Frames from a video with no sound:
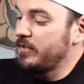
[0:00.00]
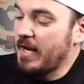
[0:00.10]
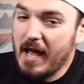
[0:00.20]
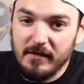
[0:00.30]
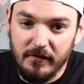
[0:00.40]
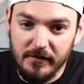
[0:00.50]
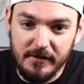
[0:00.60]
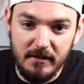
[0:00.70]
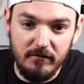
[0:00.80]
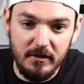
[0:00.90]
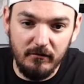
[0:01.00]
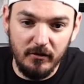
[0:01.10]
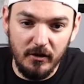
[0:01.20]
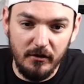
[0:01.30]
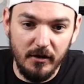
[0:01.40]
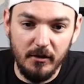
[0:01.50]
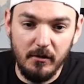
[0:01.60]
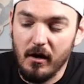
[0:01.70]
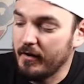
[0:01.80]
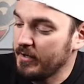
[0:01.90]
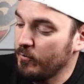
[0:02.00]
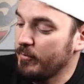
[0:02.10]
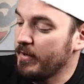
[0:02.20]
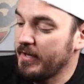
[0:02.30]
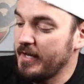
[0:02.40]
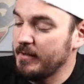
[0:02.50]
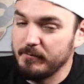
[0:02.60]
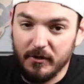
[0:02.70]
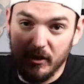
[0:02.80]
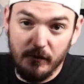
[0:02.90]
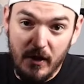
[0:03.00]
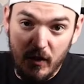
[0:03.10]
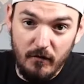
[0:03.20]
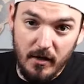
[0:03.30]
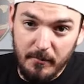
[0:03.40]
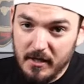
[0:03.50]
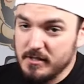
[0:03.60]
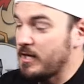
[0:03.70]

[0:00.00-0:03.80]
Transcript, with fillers: has the CivDiv logo on it with my name. So thank you very much. I